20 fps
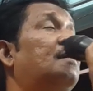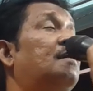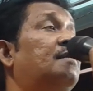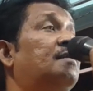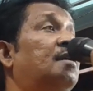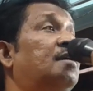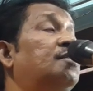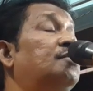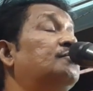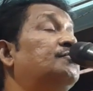
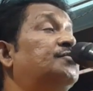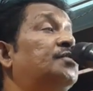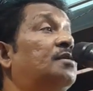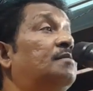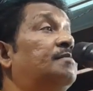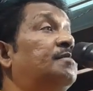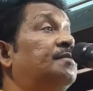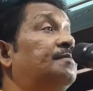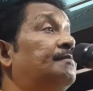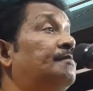Now you tell
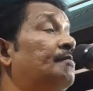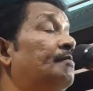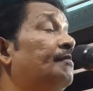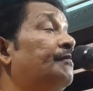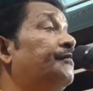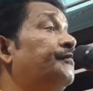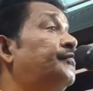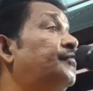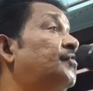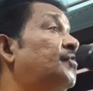me,
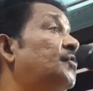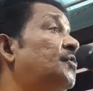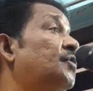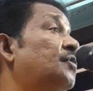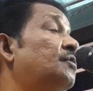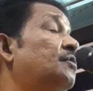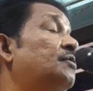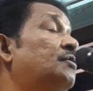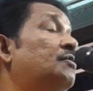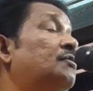
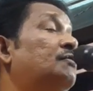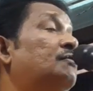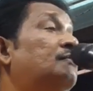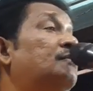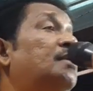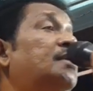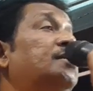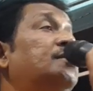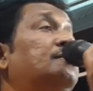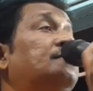who
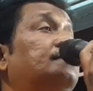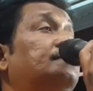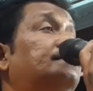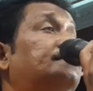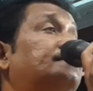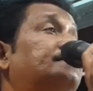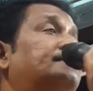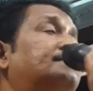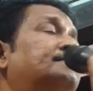are you?